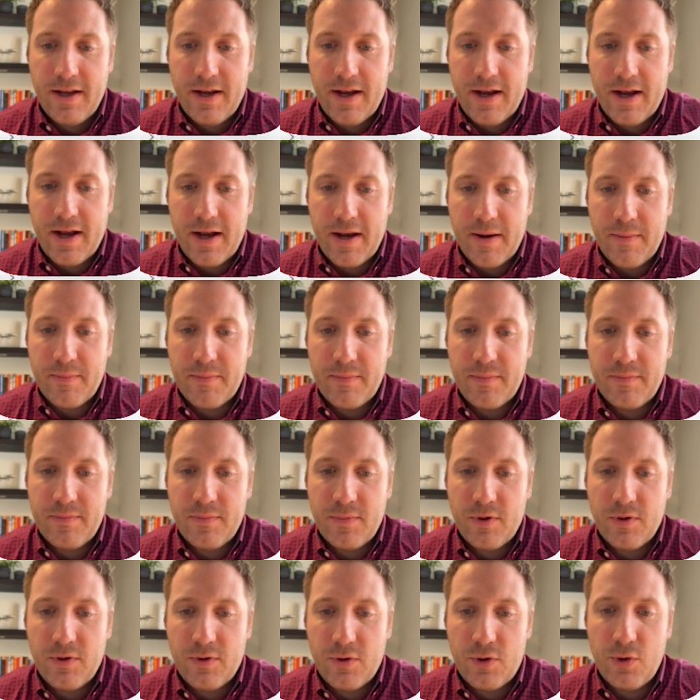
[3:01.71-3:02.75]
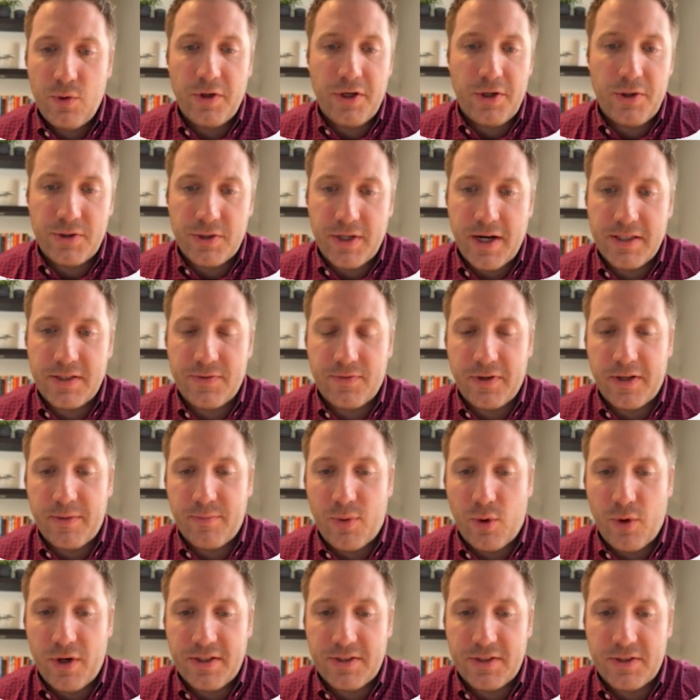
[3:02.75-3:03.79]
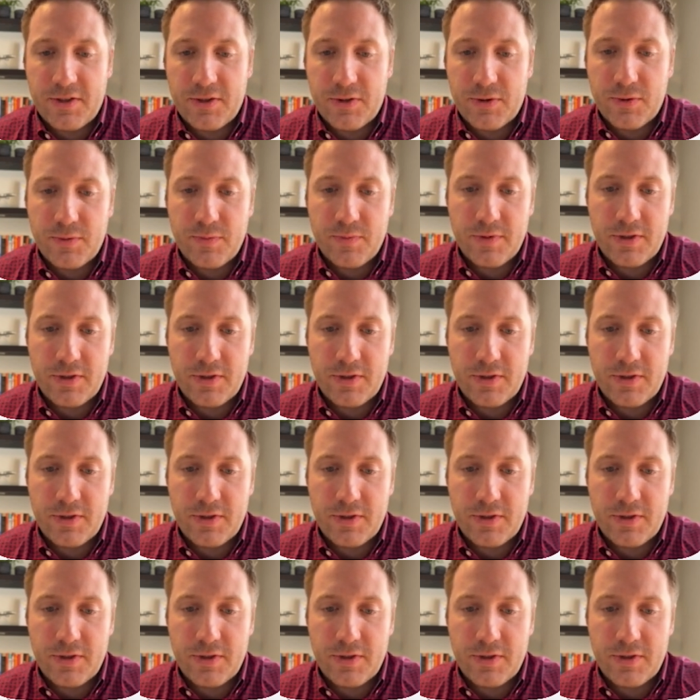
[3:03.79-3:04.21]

who are you transferring points to?